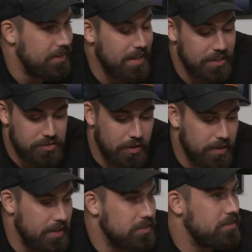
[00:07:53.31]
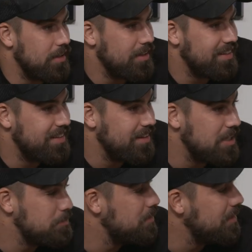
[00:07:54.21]
Yeah, so I guess
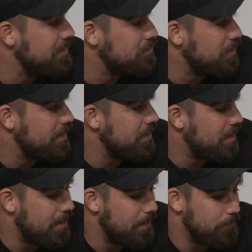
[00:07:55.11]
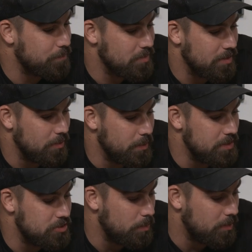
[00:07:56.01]
last but not least, right? We
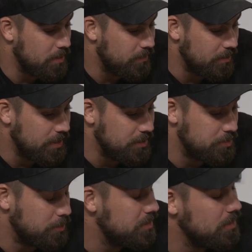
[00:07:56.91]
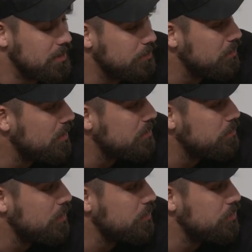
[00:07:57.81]
just opened our foundation recently, within the last
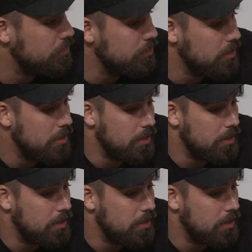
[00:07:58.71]
month or two.